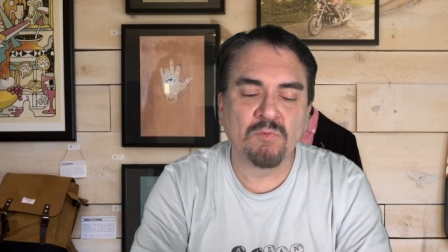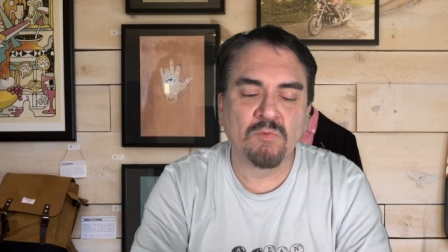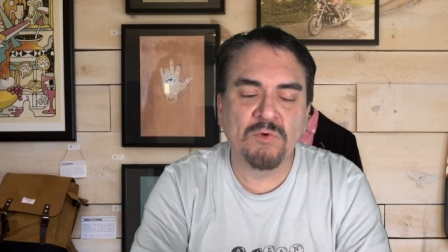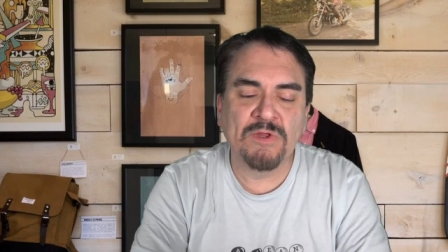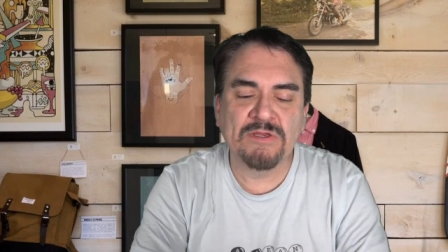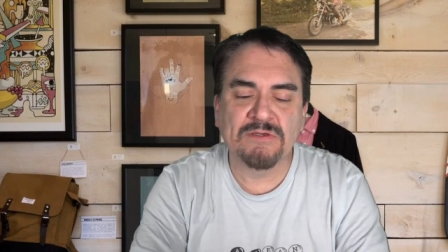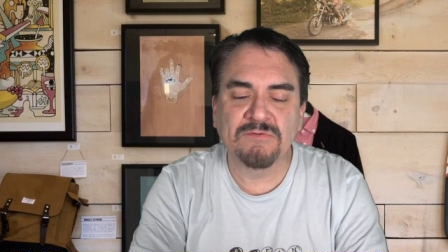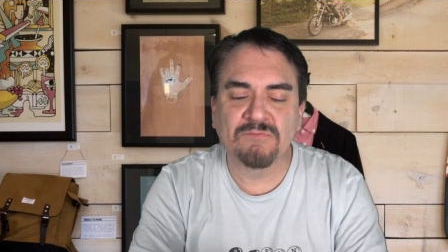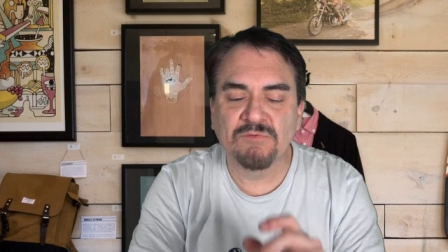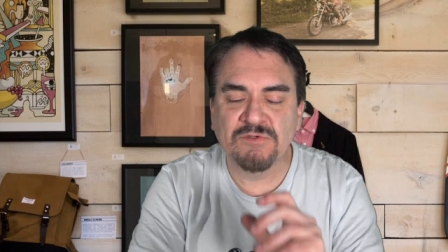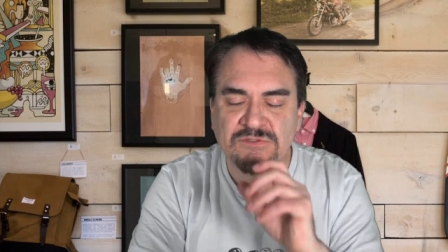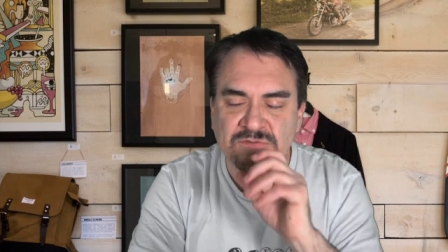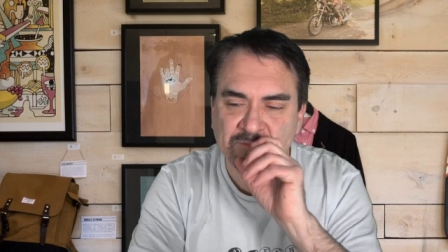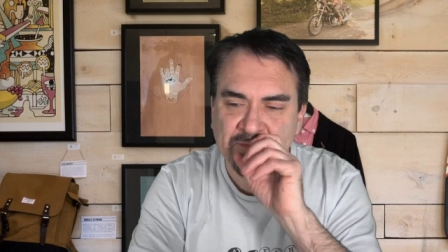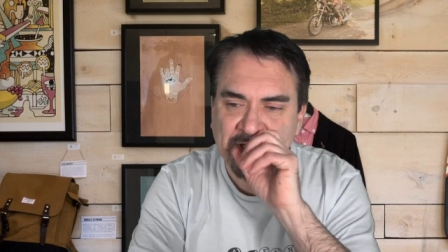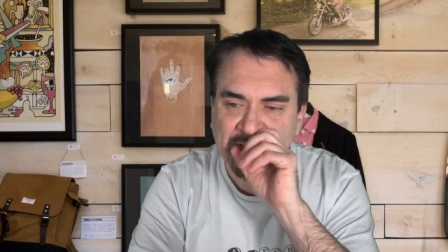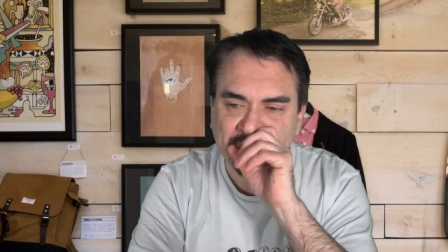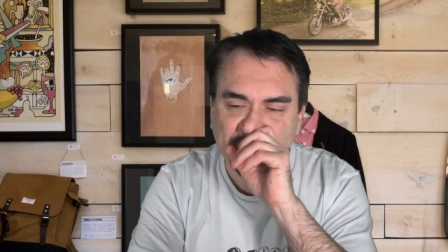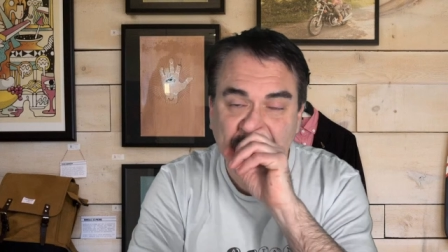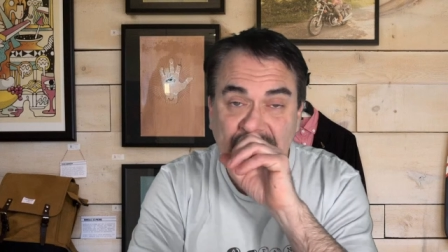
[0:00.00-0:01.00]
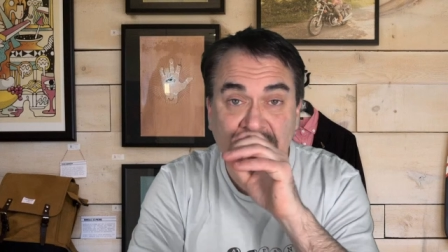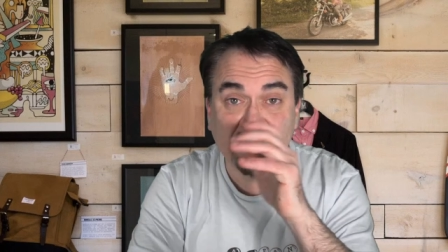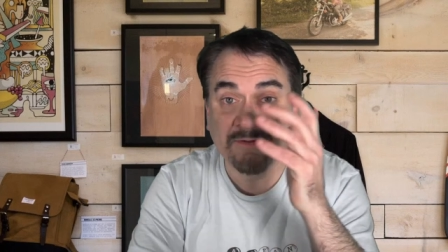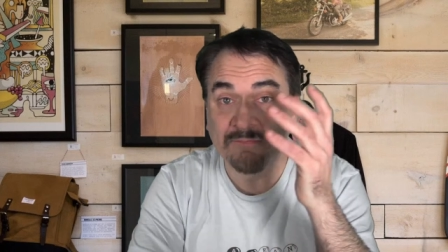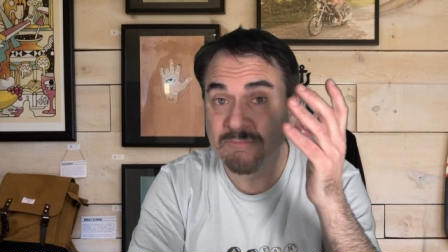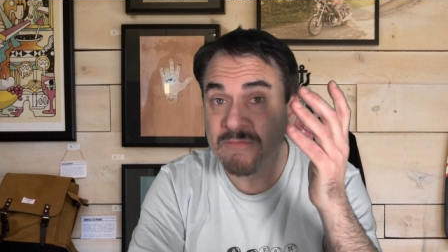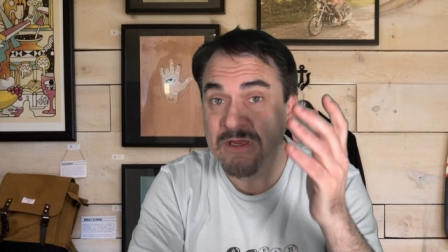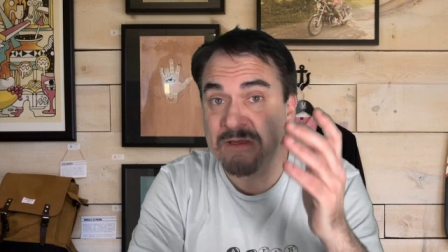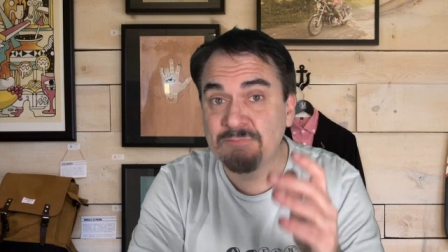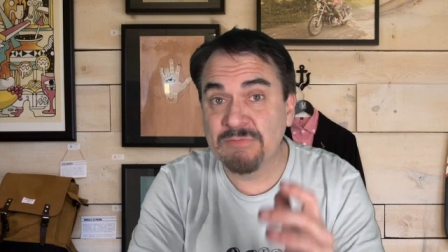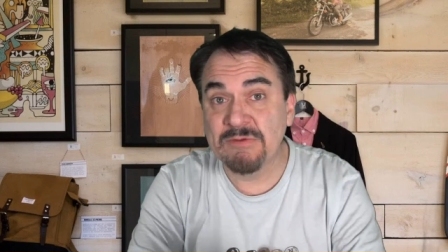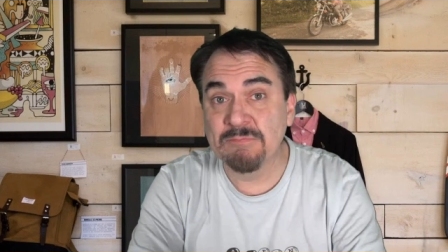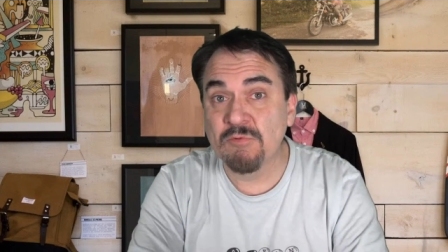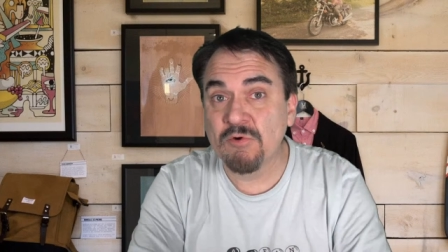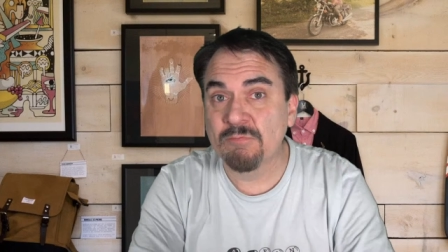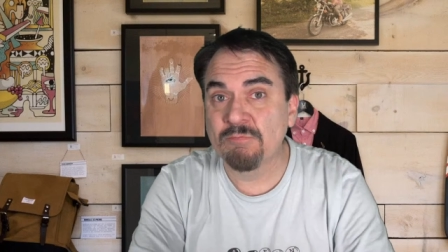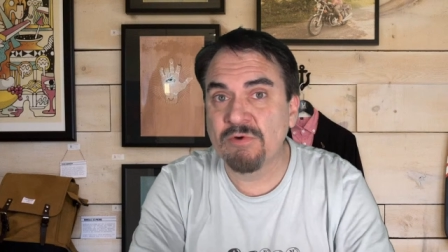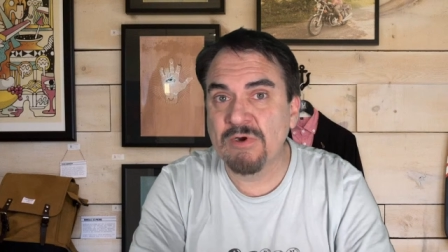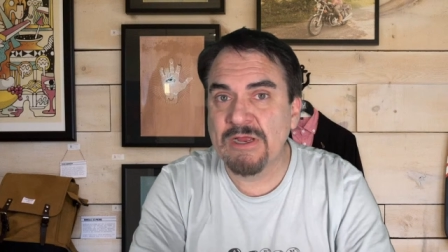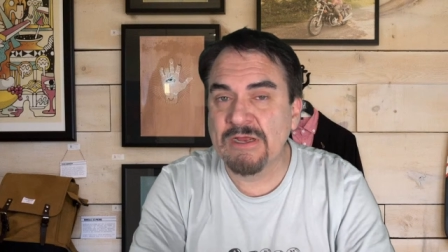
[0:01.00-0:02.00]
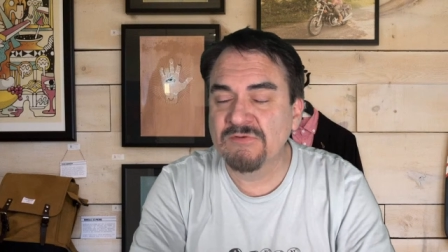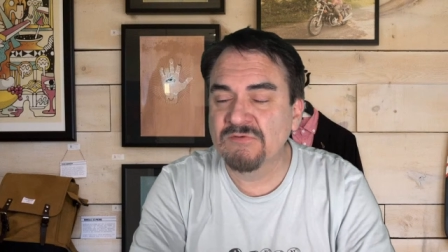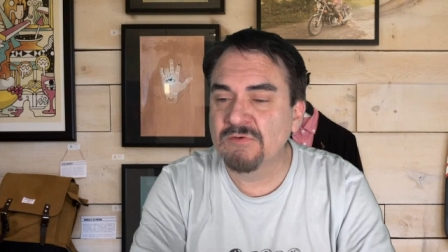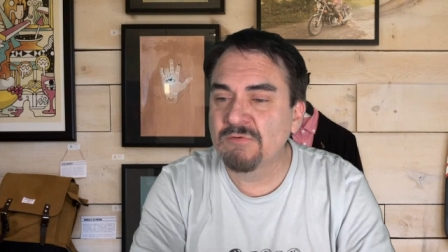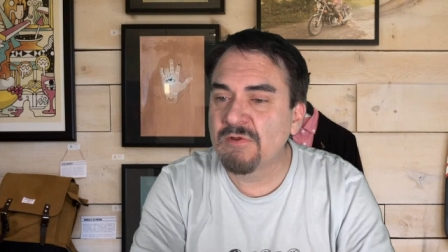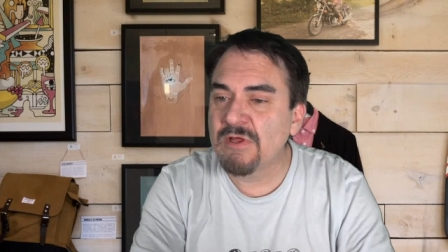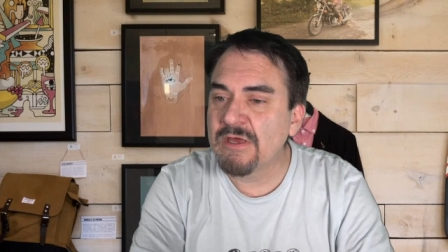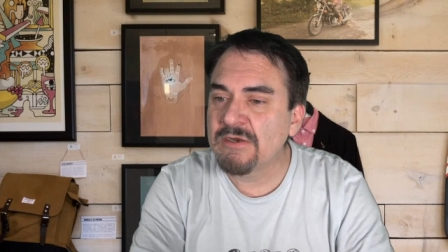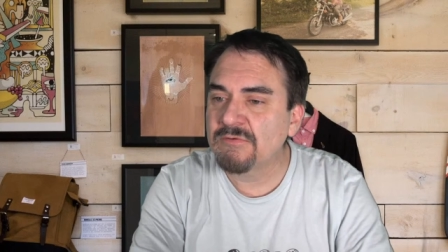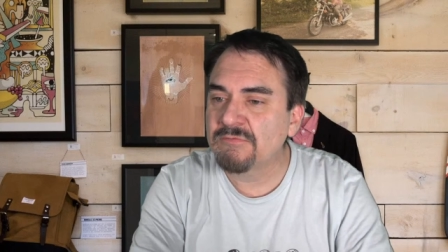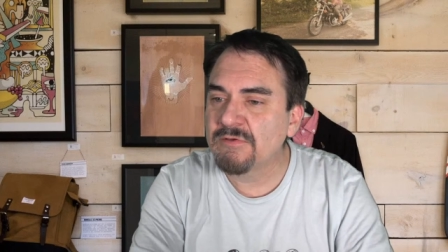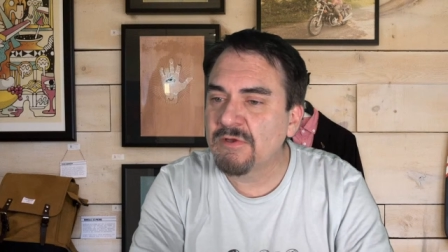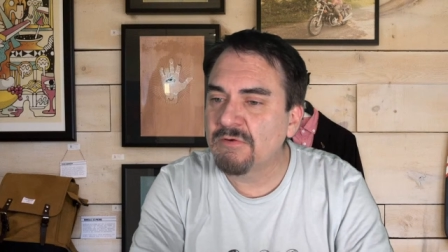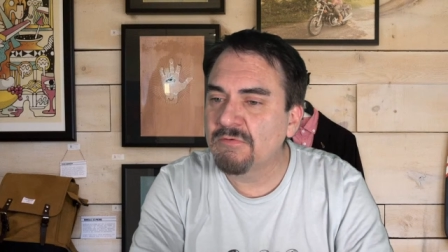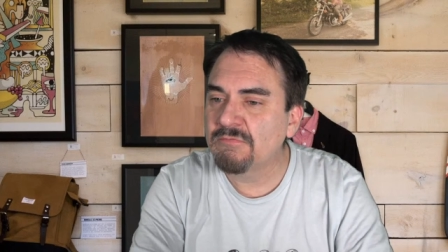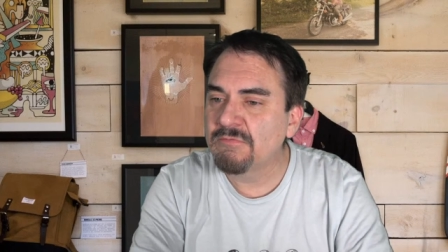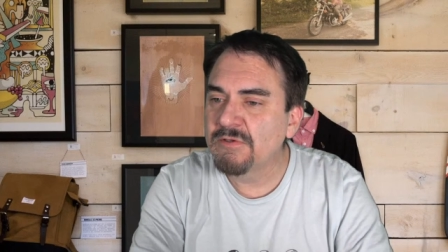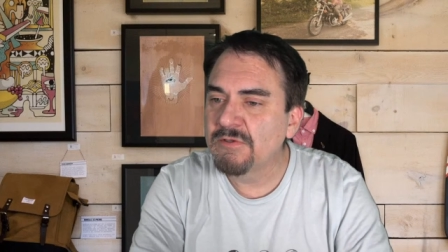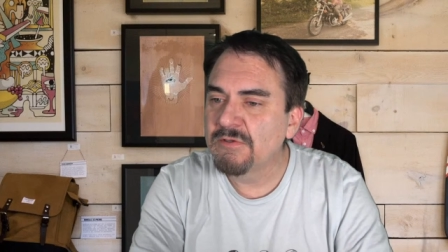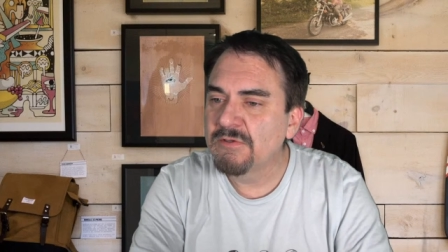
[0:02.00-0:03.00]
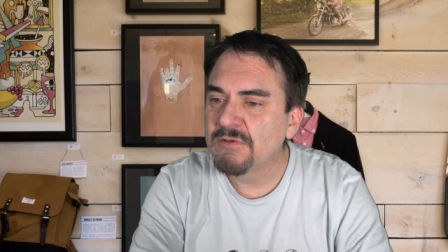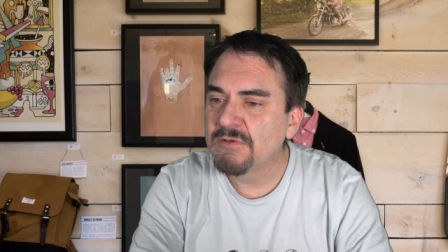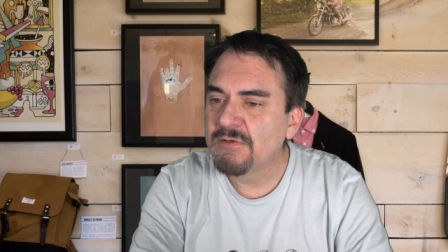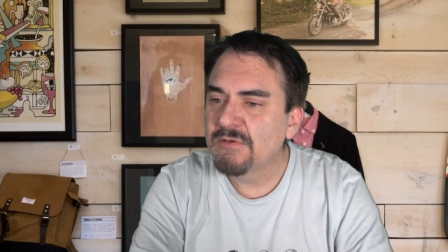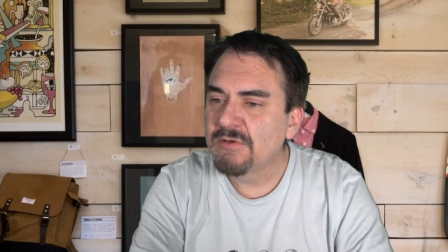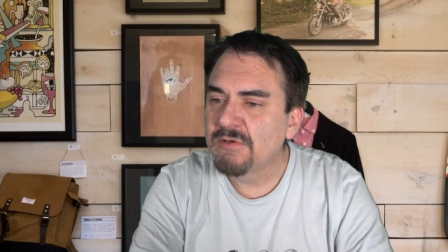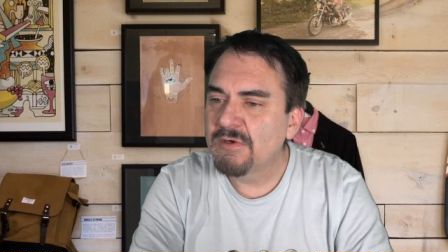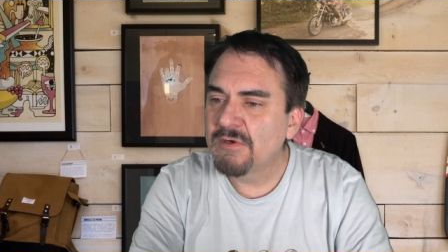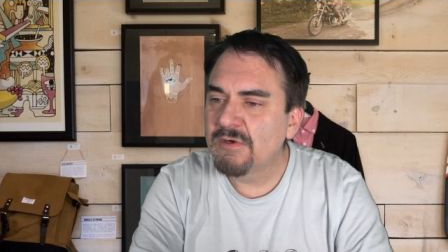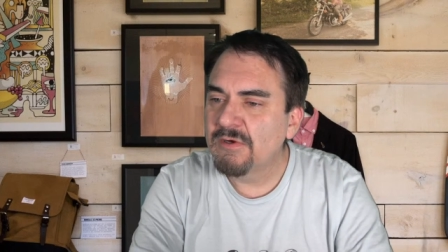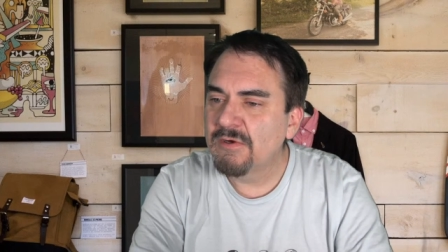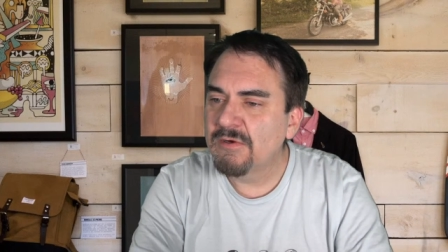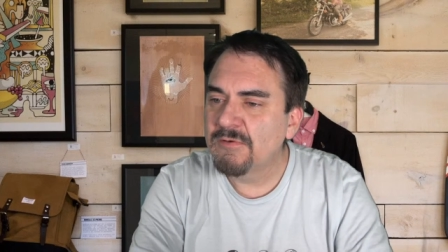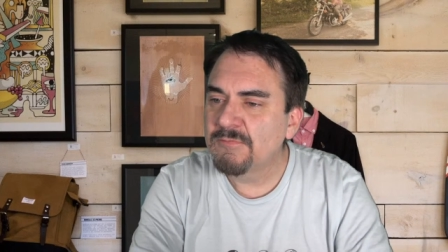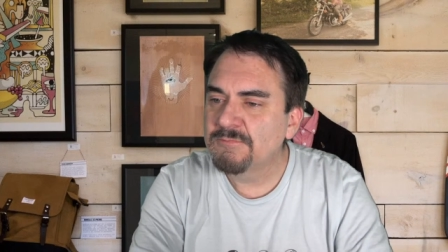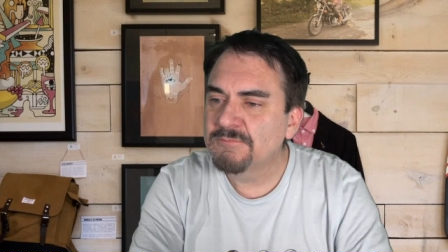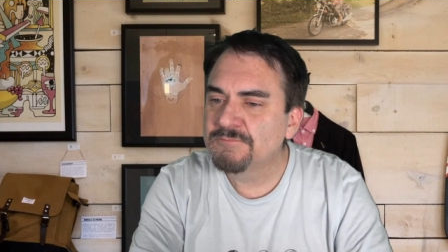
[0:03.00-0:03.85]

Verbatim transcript: written, which might be more practical. I don't know.